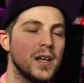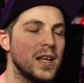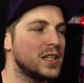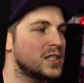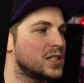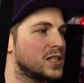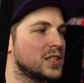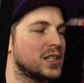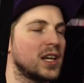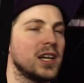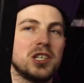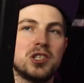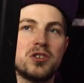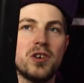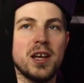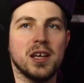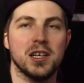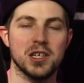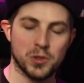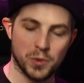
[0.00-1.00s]
let's just get
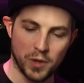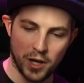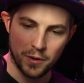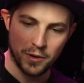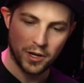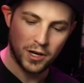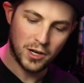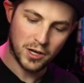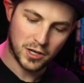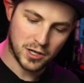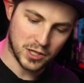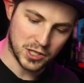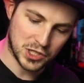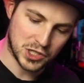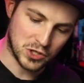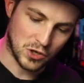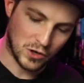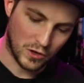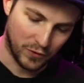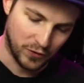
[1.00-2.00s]
straight into it. I'm going to look at the
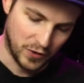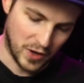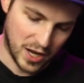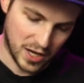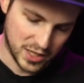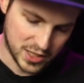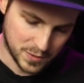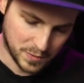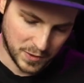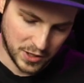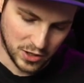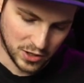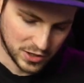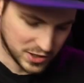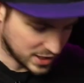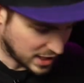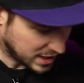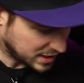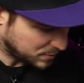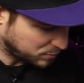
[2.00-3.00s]
stock first because
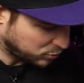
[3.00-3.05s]
that's